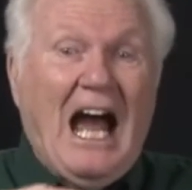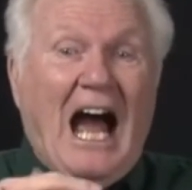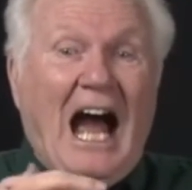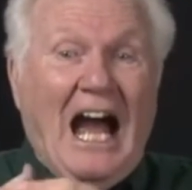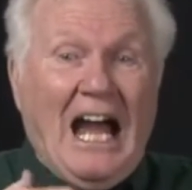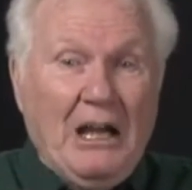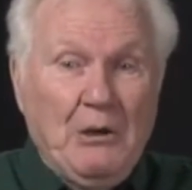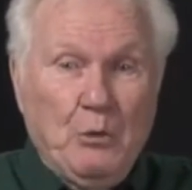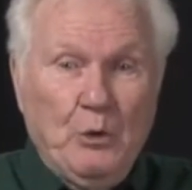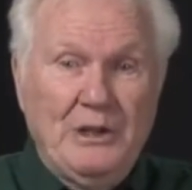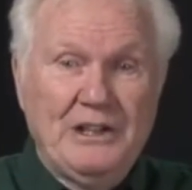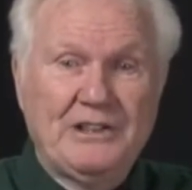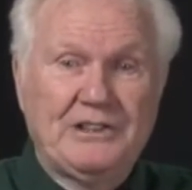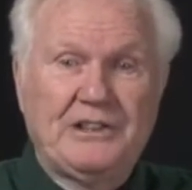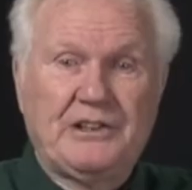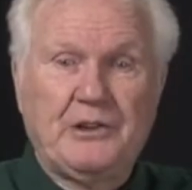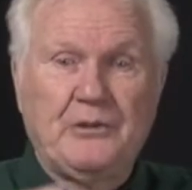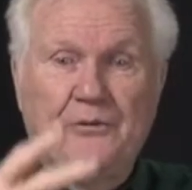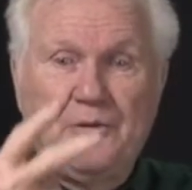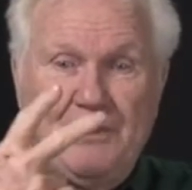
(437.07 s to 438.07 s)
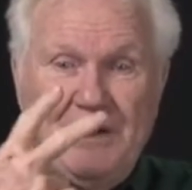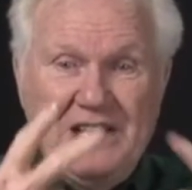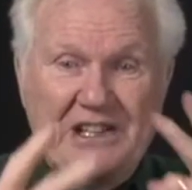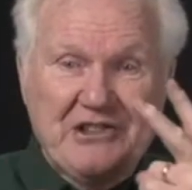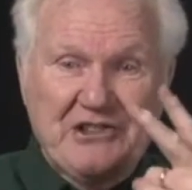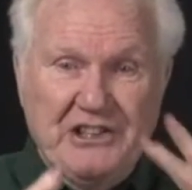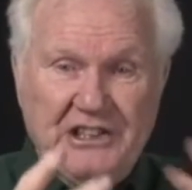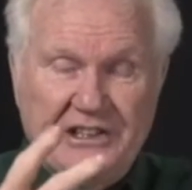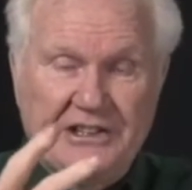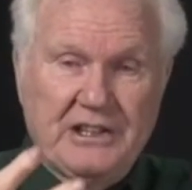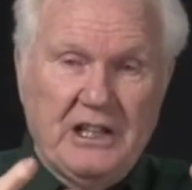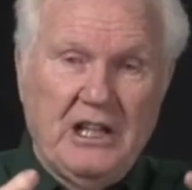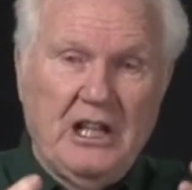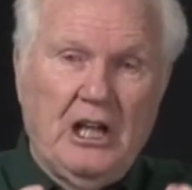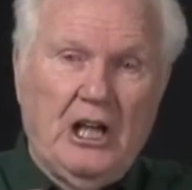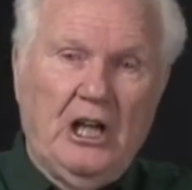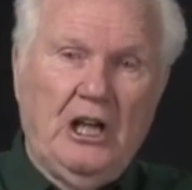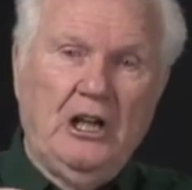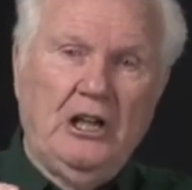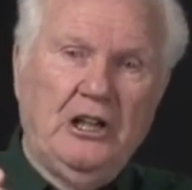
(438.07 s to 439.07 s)
I went to visit
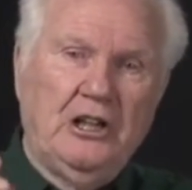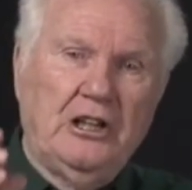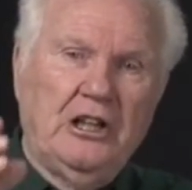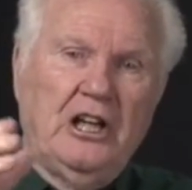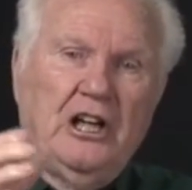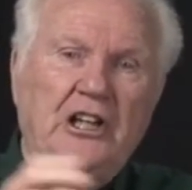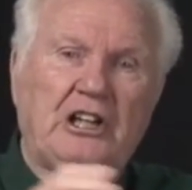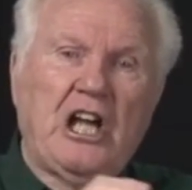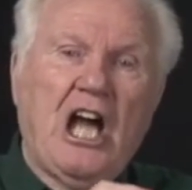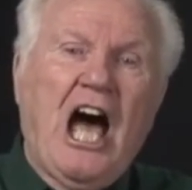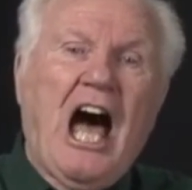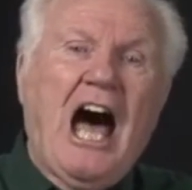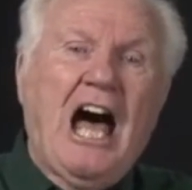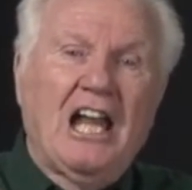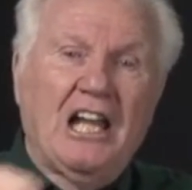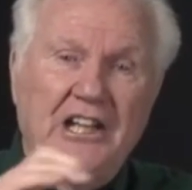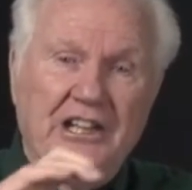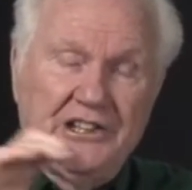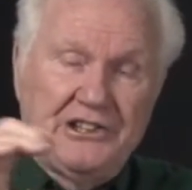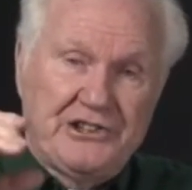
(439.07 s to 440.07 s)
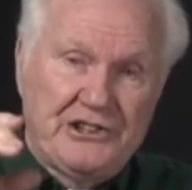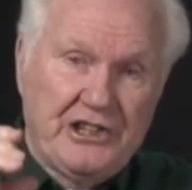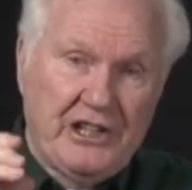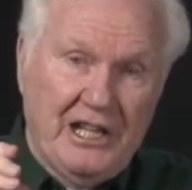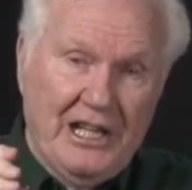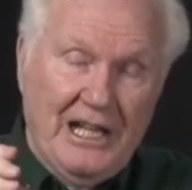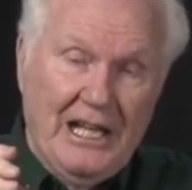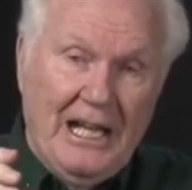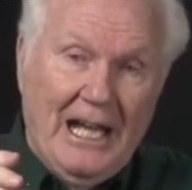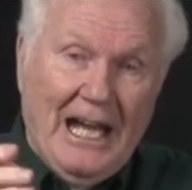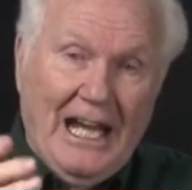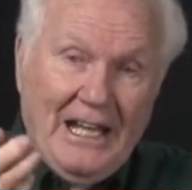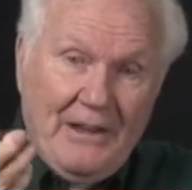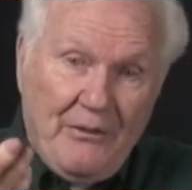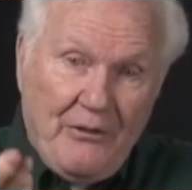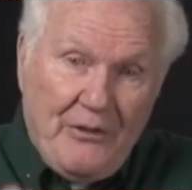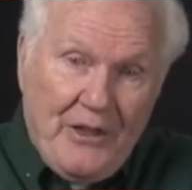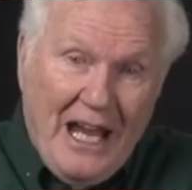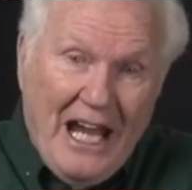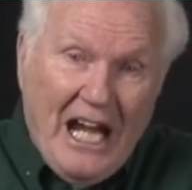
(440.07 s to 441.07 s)
uh, a college,
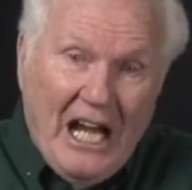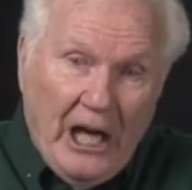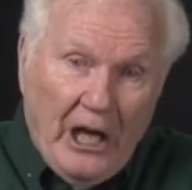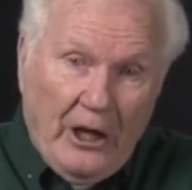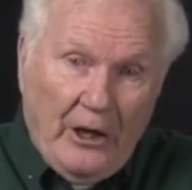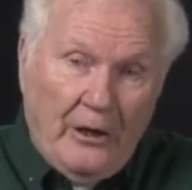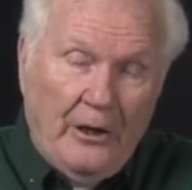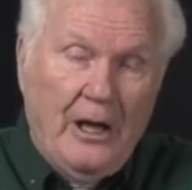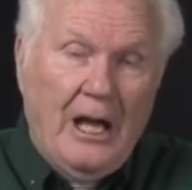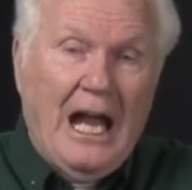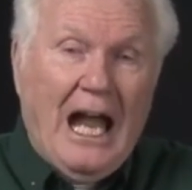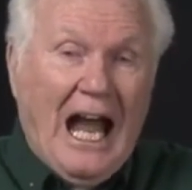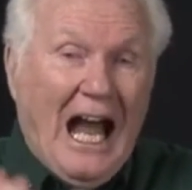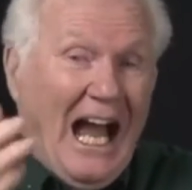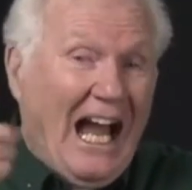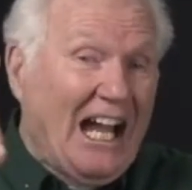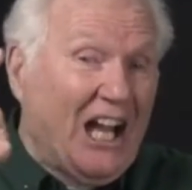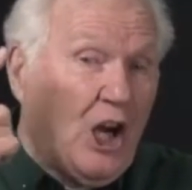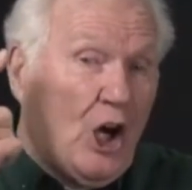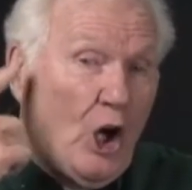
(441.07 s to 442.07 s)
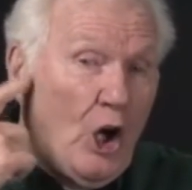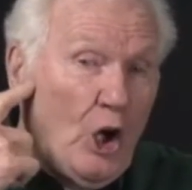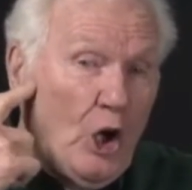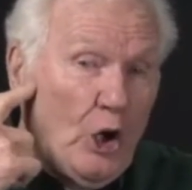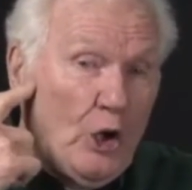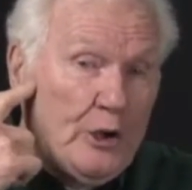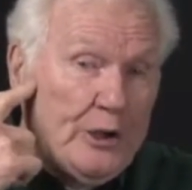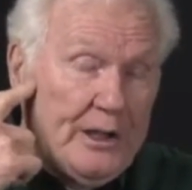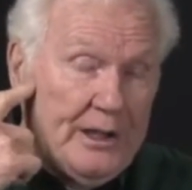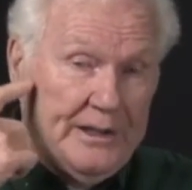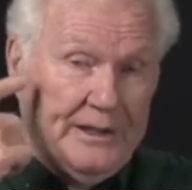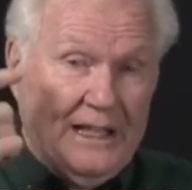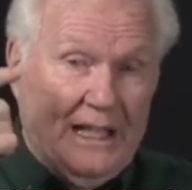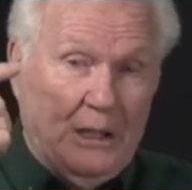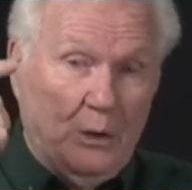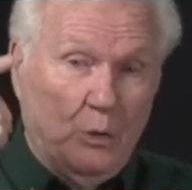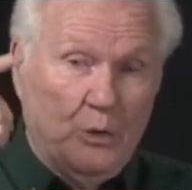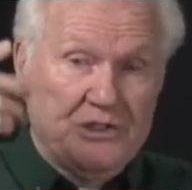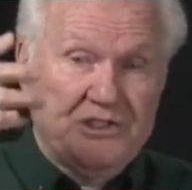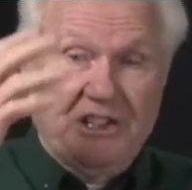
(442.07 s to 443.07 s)
and there I heard
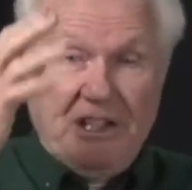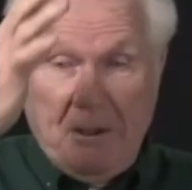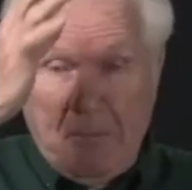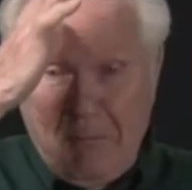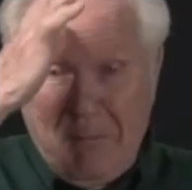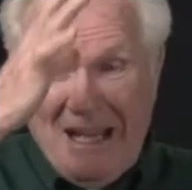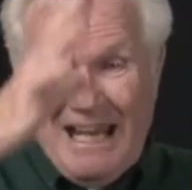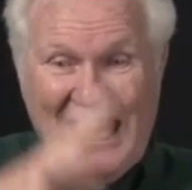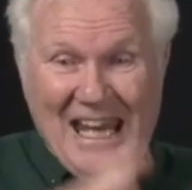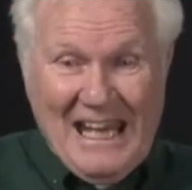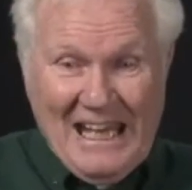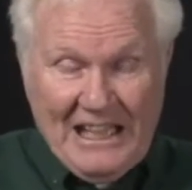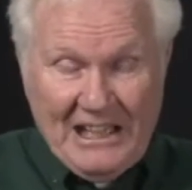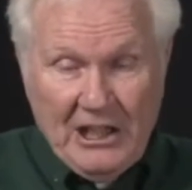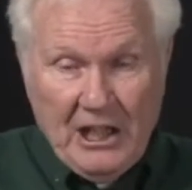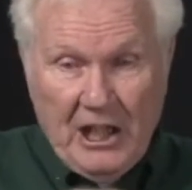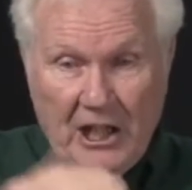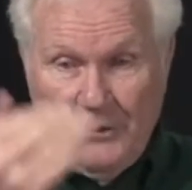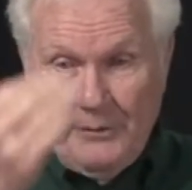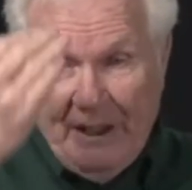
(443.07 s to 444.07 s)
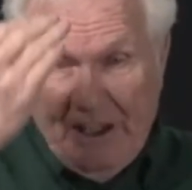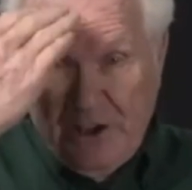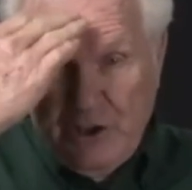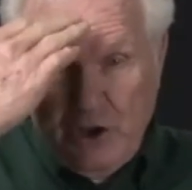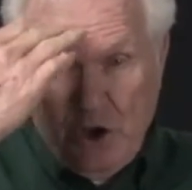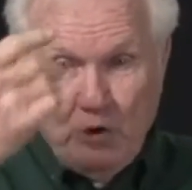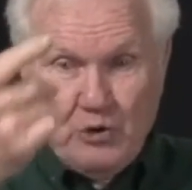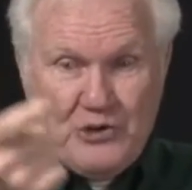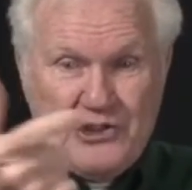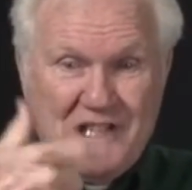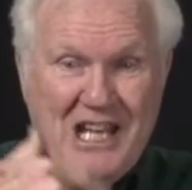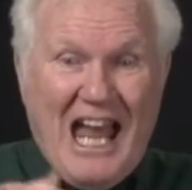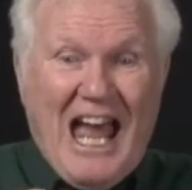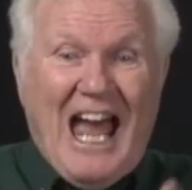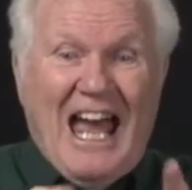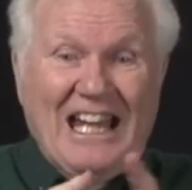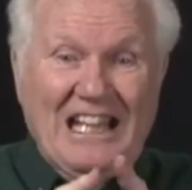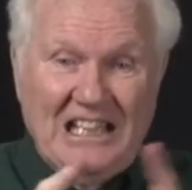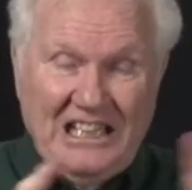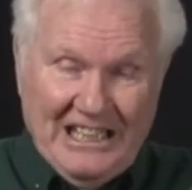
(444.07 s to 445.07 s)
there was a man that knew
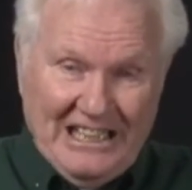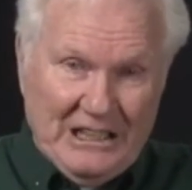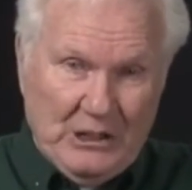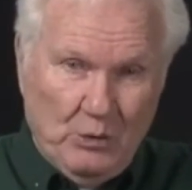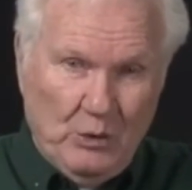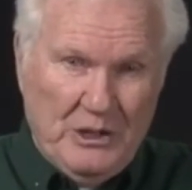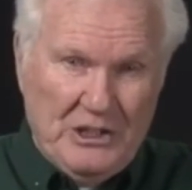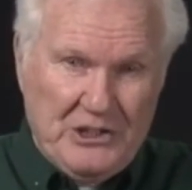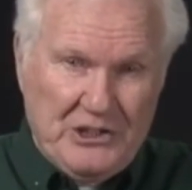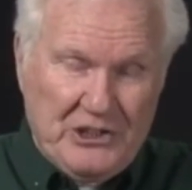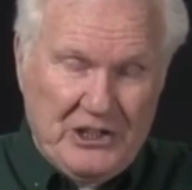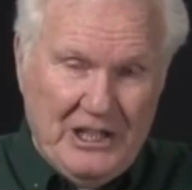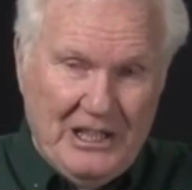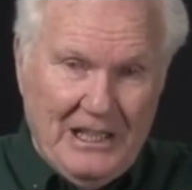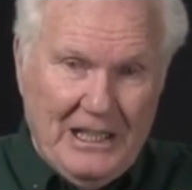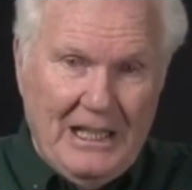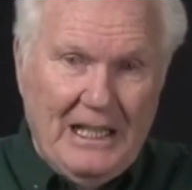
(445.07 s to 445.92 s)
sign language.